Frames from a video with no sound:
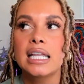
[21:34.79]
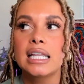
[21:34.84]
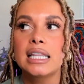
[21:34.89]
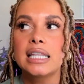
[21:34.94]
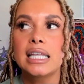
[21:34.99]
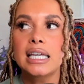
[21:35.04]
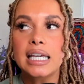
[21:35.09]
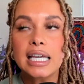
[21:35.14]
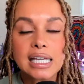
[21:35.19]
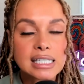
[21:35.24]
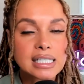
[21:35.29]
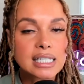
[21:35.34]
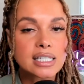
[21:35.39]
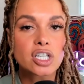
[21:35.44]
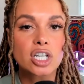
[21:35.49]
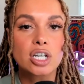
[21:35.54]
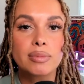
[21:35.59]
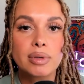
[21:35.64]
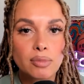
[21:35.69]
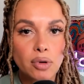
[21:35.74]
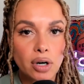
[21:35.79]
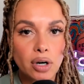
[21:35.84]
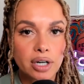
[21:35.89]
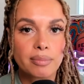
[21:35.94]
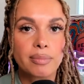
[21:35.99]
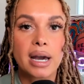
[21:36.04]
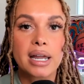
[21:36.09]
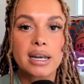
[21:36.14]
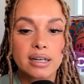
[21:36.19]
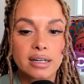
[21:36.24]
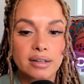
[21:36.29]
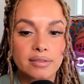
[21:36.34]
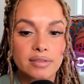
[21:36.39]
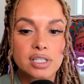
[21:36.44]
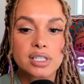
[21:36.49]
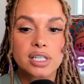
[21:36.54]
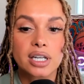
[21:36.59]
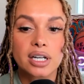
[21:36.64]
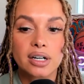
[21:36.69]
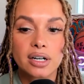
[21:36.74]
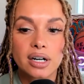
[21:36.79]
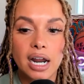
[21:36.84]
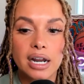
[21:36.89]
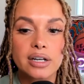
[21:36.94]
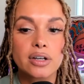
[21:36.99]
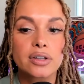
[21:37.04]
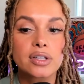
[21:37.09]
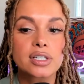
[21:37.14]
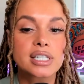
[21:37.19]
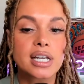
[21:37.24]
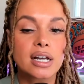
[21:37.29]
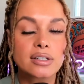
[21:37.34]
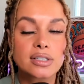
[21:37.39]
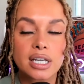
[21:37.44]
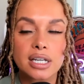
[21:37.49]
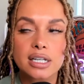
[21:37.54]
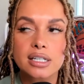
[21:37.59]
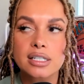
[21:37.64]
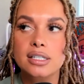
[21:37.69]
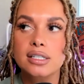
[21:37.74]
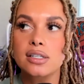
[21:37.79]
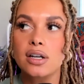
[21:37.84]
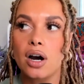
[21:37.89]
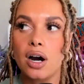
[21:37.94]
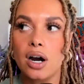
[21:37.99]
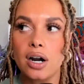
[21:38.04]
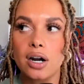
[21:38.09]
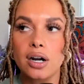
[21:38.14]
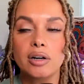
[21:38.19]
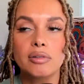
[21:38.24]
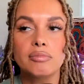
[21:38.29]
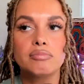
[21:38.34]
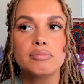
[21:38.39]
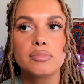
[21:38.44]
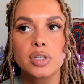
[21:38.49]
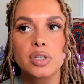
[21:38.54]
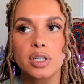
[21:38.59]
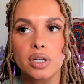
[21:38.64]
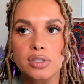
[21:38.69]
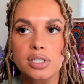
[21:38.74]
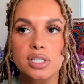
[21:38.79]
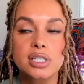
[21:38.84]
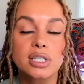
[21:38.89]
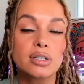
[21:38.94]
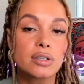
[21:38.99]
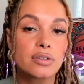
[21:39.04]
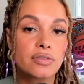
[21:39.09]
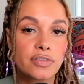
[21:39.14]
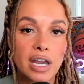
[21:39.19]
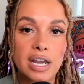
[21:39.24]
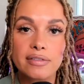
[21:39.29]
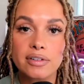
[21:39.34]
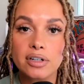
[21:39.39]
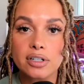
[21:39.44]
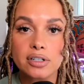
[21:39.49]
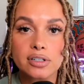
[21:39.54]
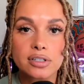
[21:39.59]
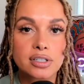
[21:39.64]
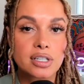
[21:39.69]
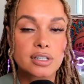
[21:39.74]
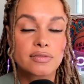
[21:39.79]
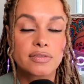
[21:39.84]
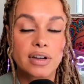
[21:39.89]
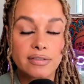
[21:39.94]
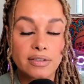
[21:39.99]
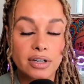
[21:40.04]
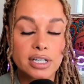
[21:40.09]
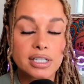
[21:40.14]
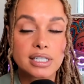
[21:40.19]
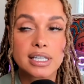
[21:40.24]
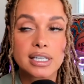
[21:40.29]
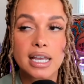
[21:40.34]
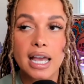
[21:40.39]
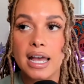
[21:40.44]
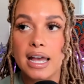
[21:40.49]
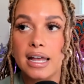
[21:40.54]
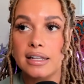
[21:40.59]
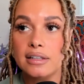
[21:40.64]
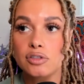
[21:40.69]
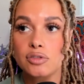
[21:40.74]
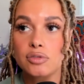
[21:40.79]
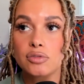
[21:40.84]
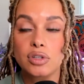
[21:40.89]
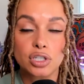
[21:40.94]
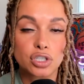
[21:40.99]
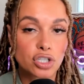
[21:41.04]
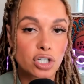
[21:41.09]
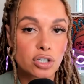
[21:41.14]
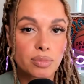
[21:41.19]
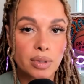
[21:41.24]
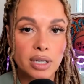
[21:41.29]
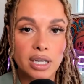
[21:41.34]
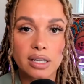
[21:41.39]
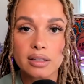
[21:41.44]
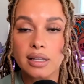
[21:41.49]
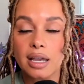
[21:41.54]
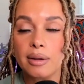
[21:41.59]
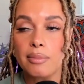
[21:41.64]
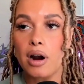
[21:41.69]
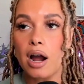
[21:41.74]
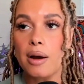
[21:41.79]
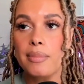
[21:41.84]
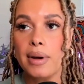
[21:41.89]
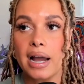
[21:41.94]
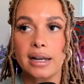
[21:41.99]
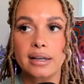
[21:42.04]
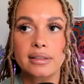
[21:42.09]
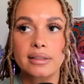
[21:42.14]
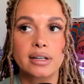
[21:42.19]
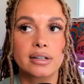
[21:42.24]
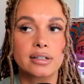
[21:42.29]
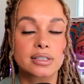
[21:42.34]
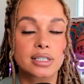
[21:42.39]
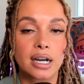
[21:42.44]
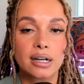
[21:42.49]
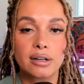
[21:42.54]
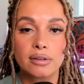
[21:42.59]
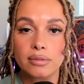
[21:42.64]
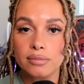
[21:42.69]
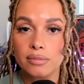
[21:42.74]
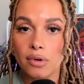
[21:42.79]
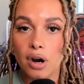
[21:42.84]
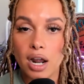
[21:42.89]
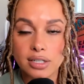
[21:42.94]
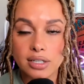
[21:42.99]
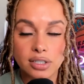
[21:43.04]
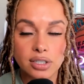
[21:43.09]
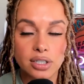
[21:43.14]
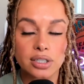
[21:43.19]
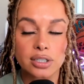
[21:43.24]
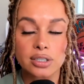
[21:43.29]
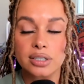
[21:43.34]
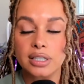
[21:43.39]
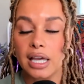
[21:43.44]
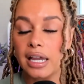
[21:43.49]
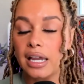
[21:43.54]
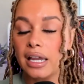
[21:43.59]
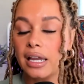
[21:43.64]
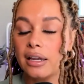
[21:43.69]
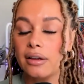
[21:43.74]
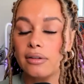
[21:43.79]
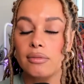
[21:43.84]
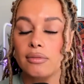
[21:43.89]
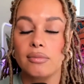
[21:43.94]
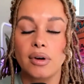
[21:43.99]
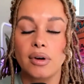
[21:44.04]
The East is going to be more competitive this year. I know the Celtics are, still the favorites, and they should be. They brought back their entire roster. They